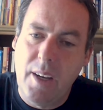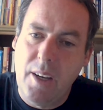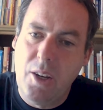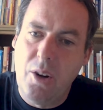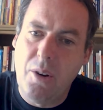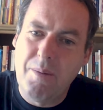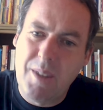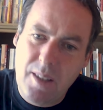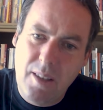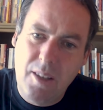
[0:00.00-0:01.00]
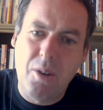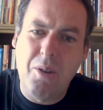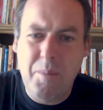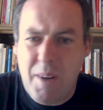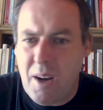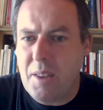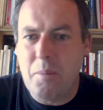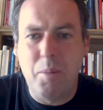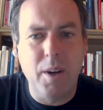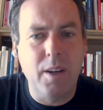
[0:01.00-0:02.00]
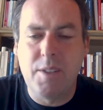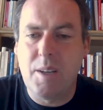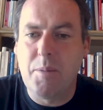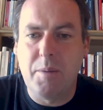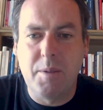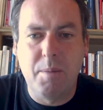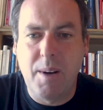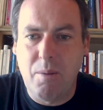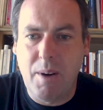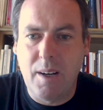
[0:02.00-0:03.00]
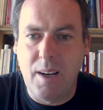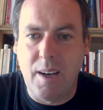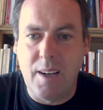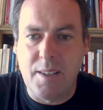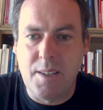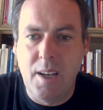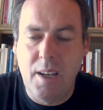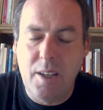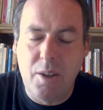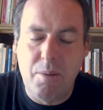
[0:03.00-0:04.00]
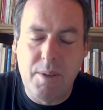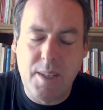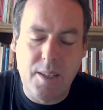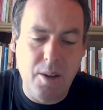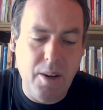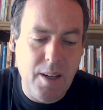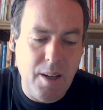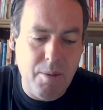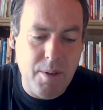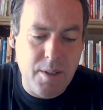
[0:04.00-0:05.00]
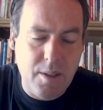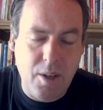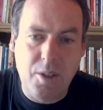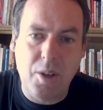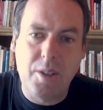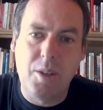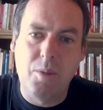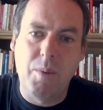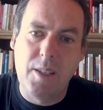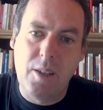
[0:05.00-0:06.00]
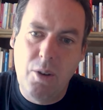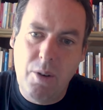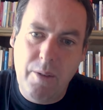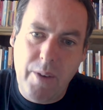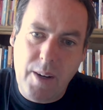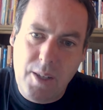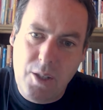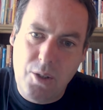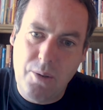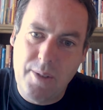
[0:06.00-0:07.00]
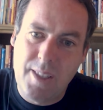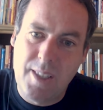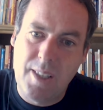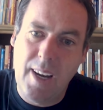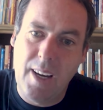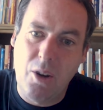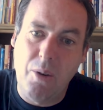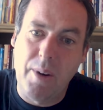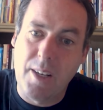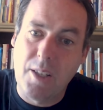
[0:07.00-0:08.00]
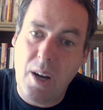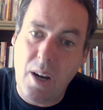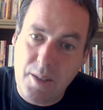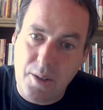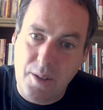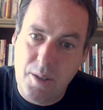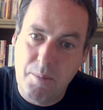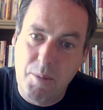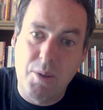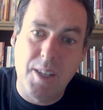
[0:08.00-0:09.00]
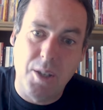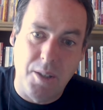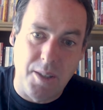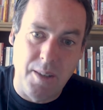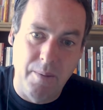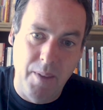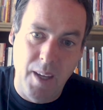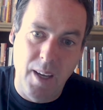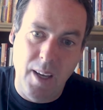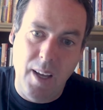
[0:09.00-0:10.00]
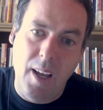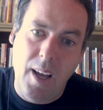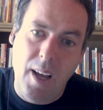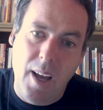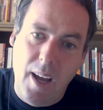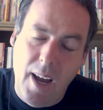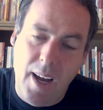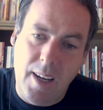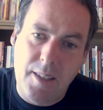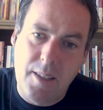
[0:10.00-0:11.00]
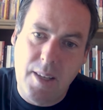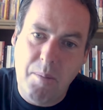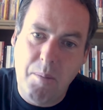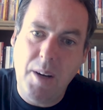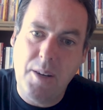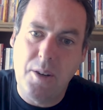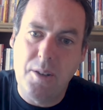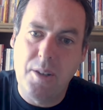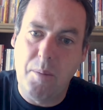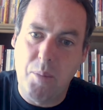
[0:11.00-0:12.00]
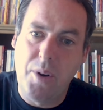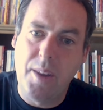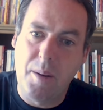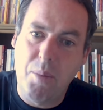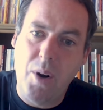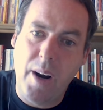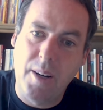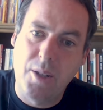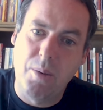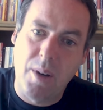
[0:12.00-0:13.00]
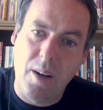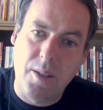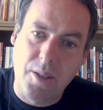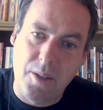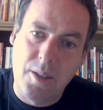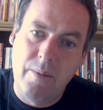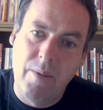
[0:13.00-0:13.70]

you're you're going to be on the brink of symptoms pretty quickly. And there was a study that was conducted with university students going into concert musicians and they monitored their breathing prior to a concert.